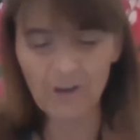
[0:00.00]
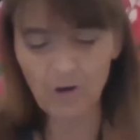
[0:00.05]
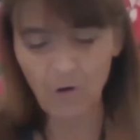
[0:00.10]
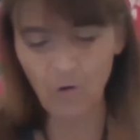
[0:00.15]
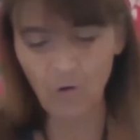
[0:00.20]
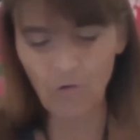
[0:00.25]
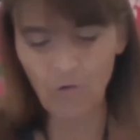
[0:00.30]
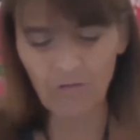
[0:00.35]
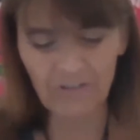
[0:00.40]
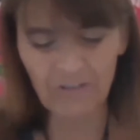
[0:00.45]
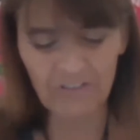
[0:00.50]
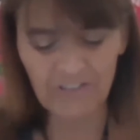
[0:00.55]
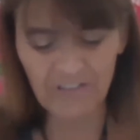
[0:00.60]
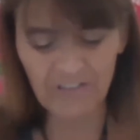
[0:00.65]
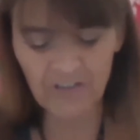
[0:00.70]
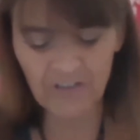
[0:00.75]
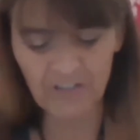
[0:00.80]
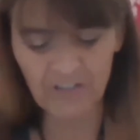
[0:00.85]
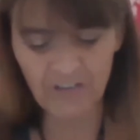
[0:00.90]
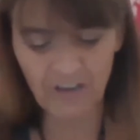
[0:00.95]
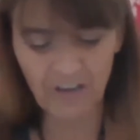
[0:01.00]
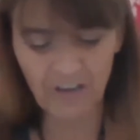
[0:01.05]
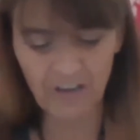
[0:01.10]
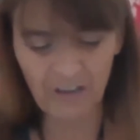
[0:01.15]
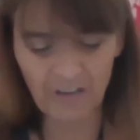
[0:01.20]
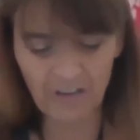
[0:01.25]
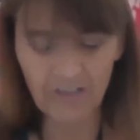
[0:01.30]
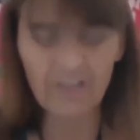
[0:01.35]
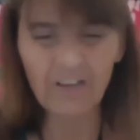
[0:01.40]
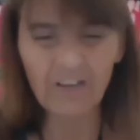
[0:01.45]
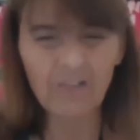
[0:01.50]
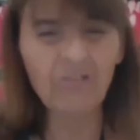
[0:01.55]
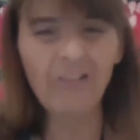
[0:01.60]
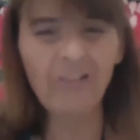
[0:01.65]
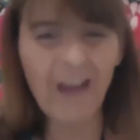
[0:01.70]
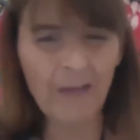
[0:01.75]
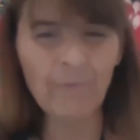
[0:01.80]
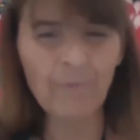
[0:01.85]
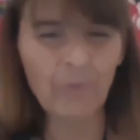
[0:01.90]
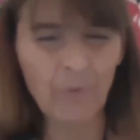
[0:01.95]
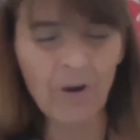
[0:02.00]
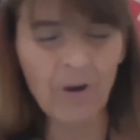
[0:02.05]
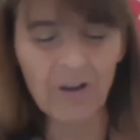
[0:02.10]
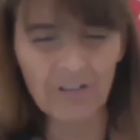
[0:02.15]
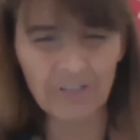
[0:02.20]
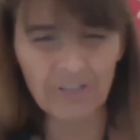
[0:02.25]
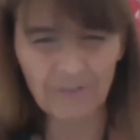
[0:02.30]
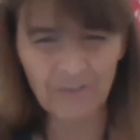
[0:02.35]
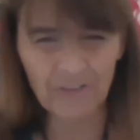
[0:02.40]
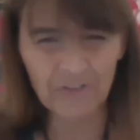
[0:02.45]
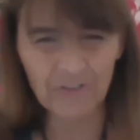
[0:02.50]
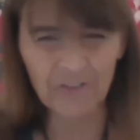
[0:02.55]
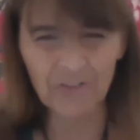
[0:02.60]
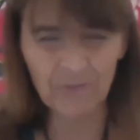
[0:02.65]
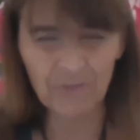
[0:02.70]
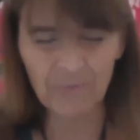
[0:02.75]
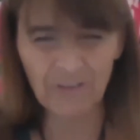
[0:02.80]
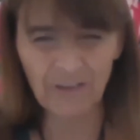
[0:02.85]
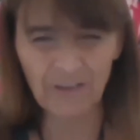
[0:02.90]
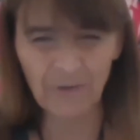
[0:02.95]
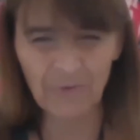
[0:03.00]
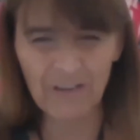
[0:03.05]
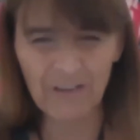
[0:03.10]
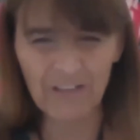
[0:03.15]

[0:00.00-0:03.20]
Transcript: or as such a crap word, if you excuse my language,